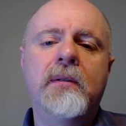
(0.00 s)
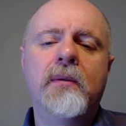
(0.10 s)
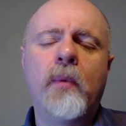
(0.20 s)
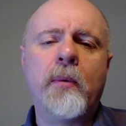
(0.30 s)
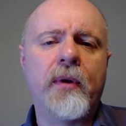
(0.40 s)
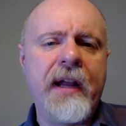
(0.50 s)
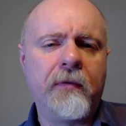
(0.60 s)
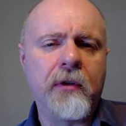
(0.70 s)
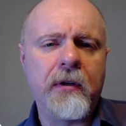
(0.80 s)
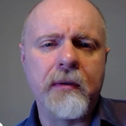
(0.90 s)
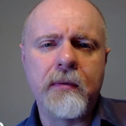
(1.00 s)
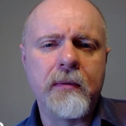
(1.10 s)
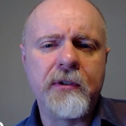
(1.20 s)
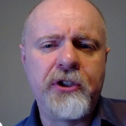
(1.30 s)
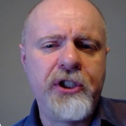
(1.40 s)
we will never
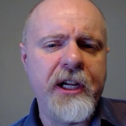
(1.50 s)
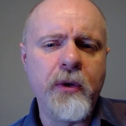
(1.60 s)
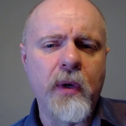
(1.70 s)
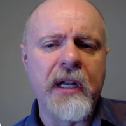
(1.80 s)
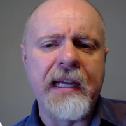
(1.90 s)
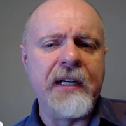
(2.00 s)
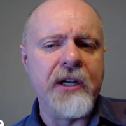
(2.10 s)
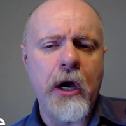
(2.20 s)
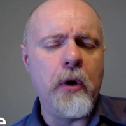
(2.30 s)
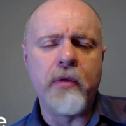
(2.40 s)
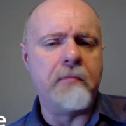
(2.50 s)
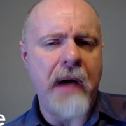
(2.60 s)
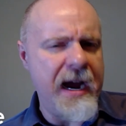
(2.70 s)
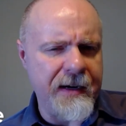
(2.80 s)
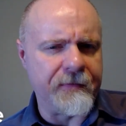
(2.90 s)
genuinely know the
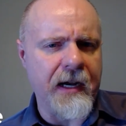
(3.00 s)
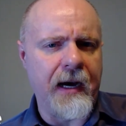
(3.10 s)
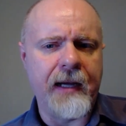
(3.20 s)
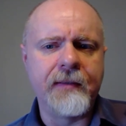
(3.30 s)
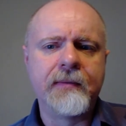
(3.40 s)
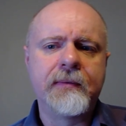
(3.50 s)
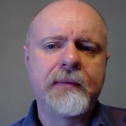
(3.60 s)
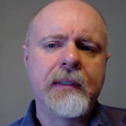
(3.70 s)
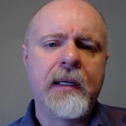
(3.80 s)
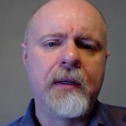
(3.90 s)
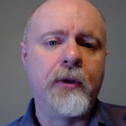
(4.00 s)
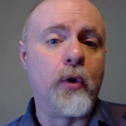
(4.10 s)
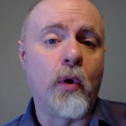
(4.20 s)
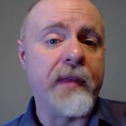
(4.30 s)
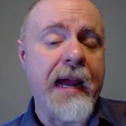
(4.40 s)
mind of God,
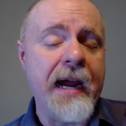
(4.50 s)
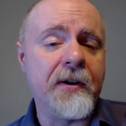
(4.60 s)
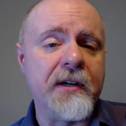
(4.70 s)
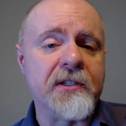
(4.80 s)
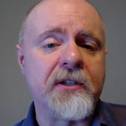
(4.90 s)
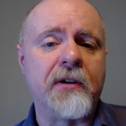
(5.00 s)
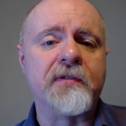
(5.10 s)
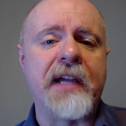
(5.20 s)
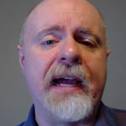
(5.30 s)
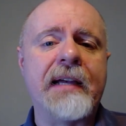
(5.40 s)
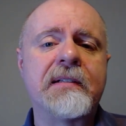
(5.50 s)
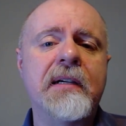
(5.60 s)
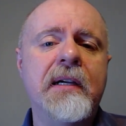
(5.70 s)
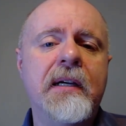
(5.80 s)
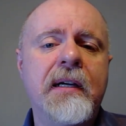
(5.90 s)
nor the anchor it serves as
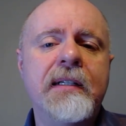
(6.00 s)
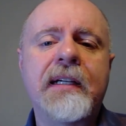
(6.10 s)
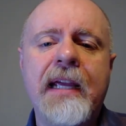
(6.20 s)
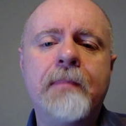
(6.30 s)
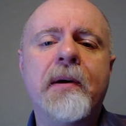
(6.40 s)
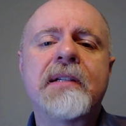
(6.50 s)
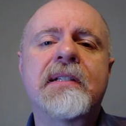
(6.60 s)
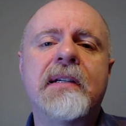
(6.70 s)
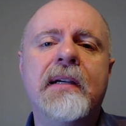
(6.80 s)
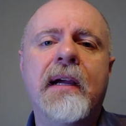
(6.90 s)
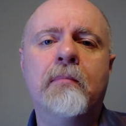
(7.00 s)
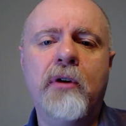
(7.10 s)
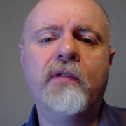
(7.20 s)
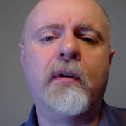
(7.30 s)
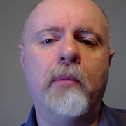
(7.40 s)
to keep us
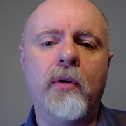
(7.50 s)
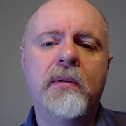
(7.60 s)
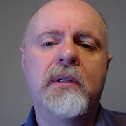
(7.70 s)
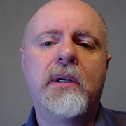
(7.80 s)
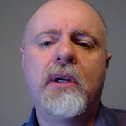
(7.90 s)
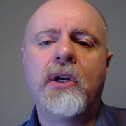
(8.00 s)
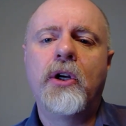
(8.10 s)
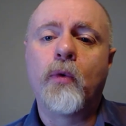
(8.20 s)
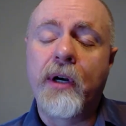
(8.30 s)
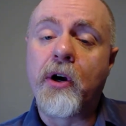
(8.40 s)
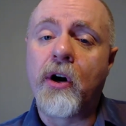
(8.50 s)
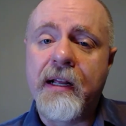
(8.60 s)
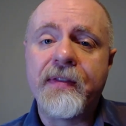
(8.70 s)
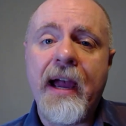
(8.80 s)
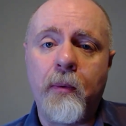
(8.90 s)
immovable
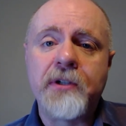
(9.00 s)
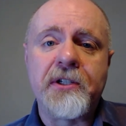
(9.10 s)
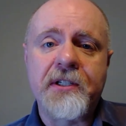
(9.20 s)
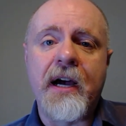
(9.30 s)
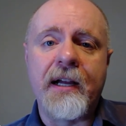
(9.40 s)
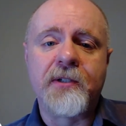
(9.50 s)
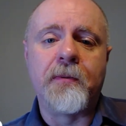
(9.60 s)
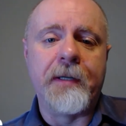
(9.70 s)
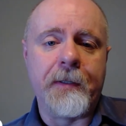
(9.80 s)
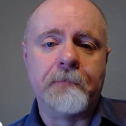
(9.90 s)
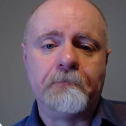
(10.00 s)
regarding that which is God's will.